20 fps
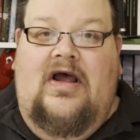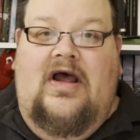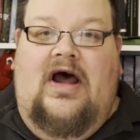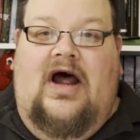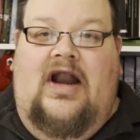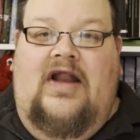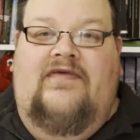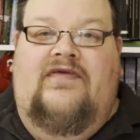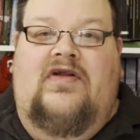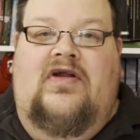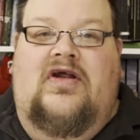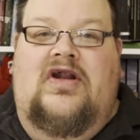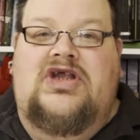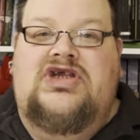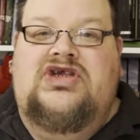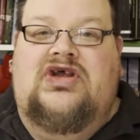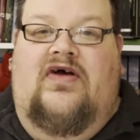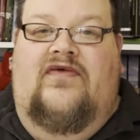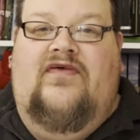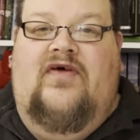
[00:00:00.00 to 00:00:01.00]
And if you look at the
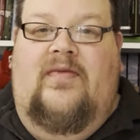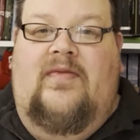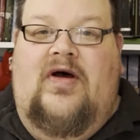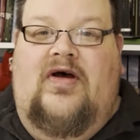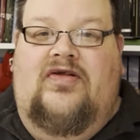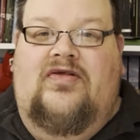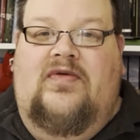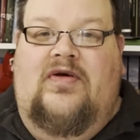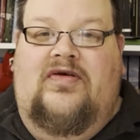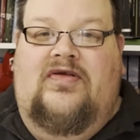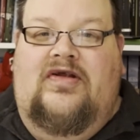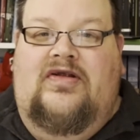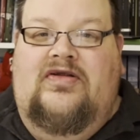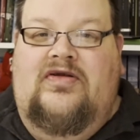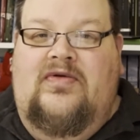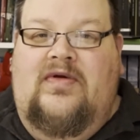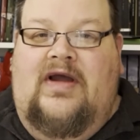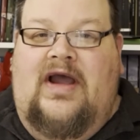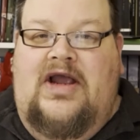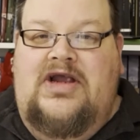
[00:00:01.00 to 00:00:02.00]
Sci-Fi Masterworks, they do
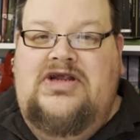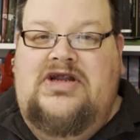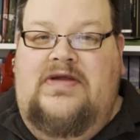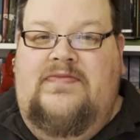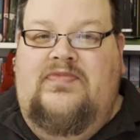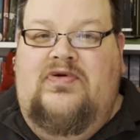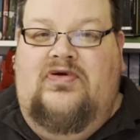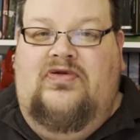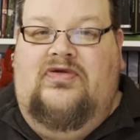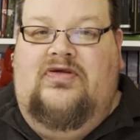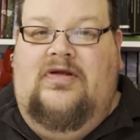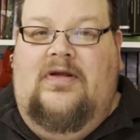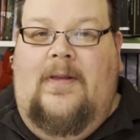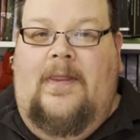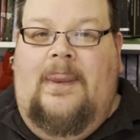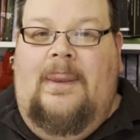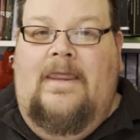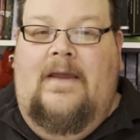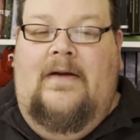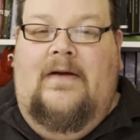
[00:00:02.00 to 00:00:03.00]
occasionally
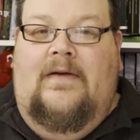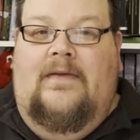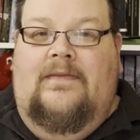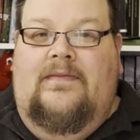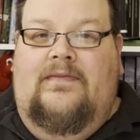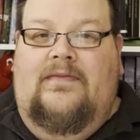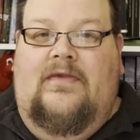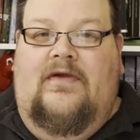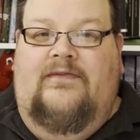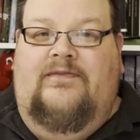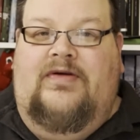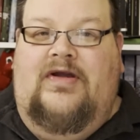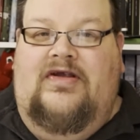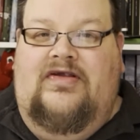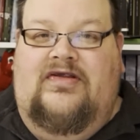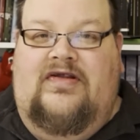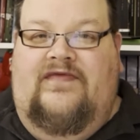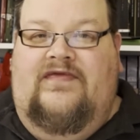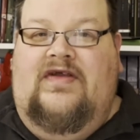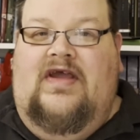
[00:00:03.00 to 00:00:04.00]
bring
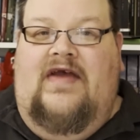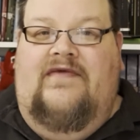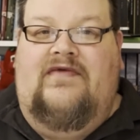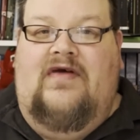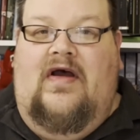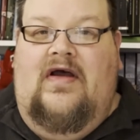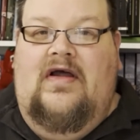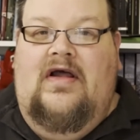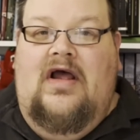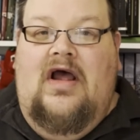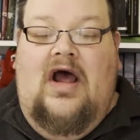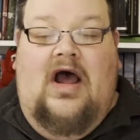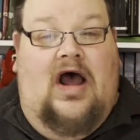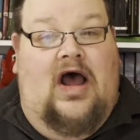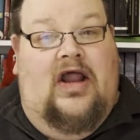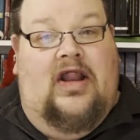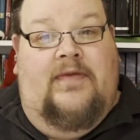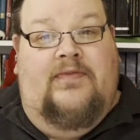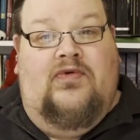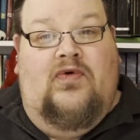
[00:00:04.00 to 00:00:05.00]
stuff together.
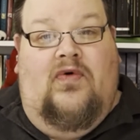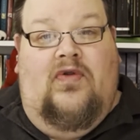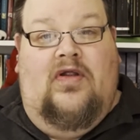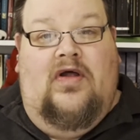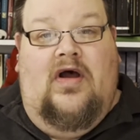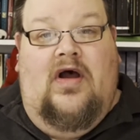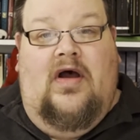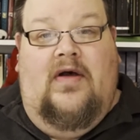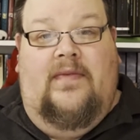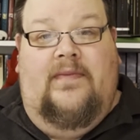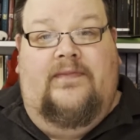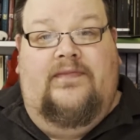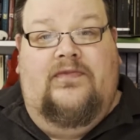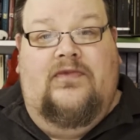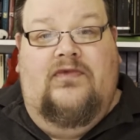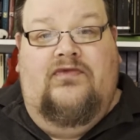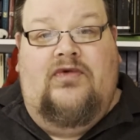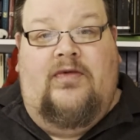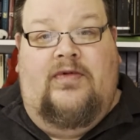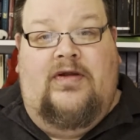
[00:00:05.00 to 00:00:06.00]
They brought all the
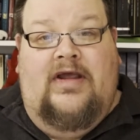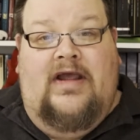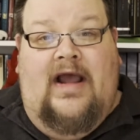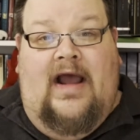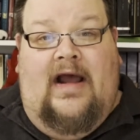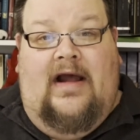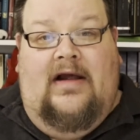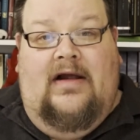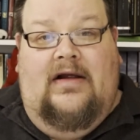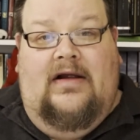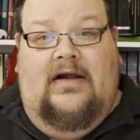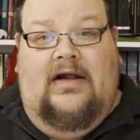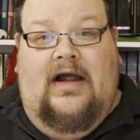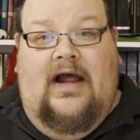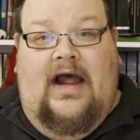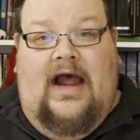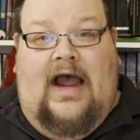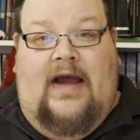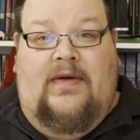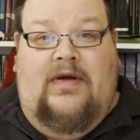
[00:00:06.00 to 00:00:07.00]
Robert
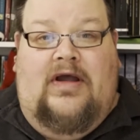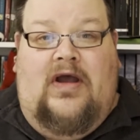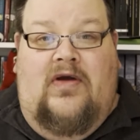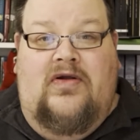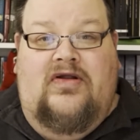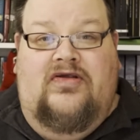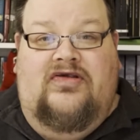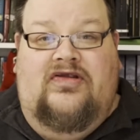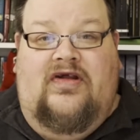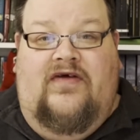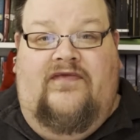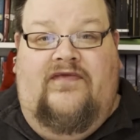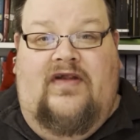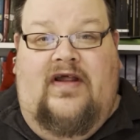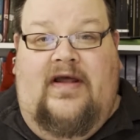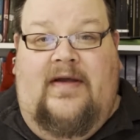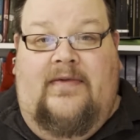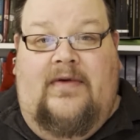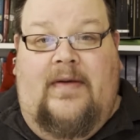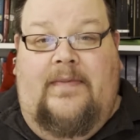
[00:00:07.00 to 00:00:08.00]
Howard Conan stuff for
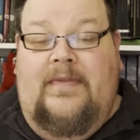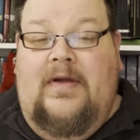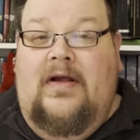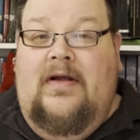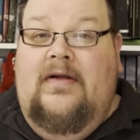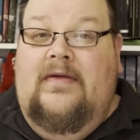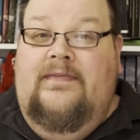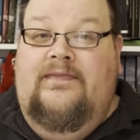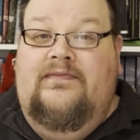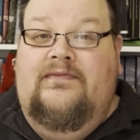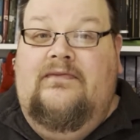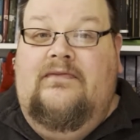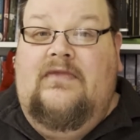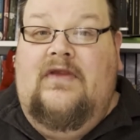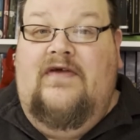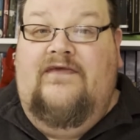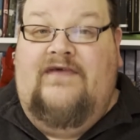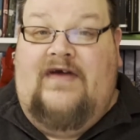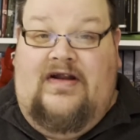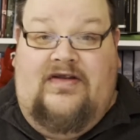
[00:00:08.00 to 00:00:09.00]
their
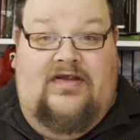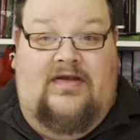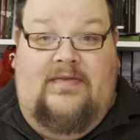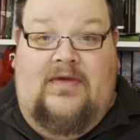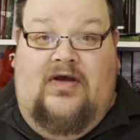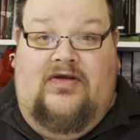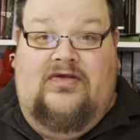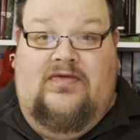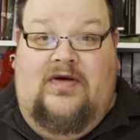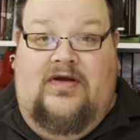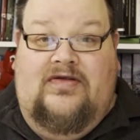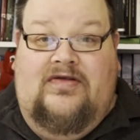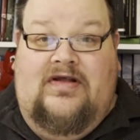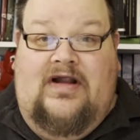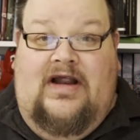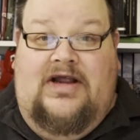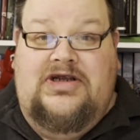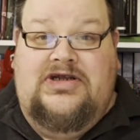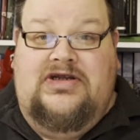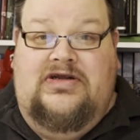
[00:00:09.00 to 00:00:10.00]
Fantasy Masterworks
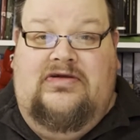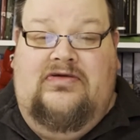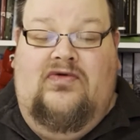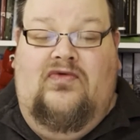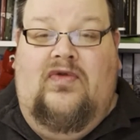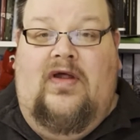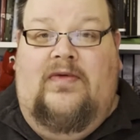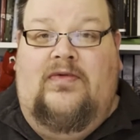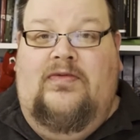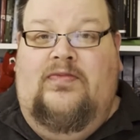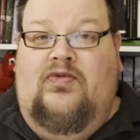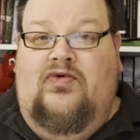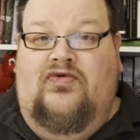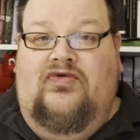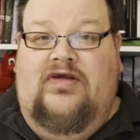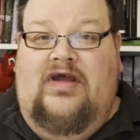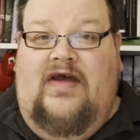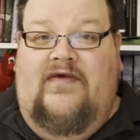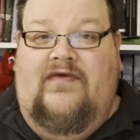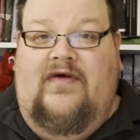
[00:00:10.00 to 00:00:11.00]
collection, all that was brought
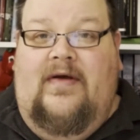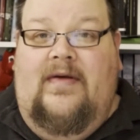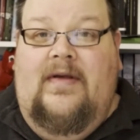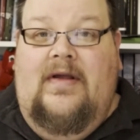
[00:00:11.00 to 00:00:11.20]
together.